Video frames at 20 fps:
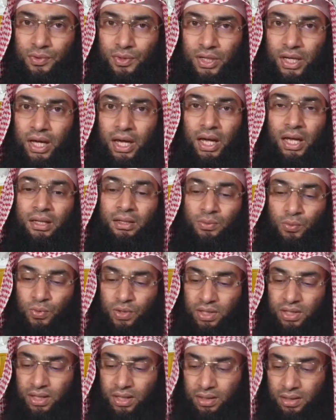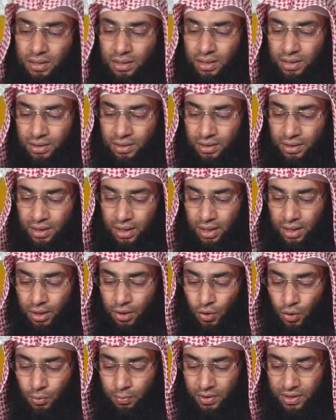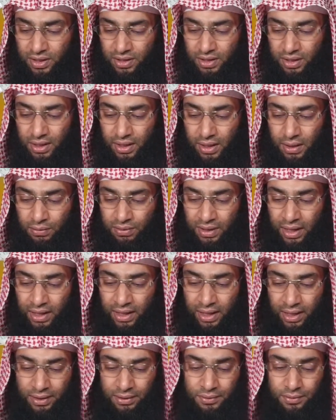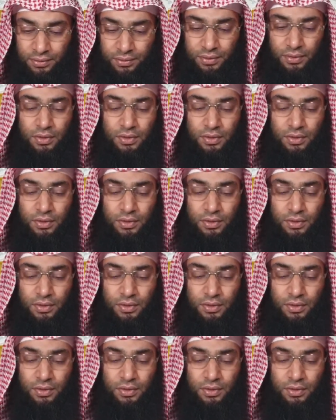Okay, and when the Umar radiallahu ta'ala an,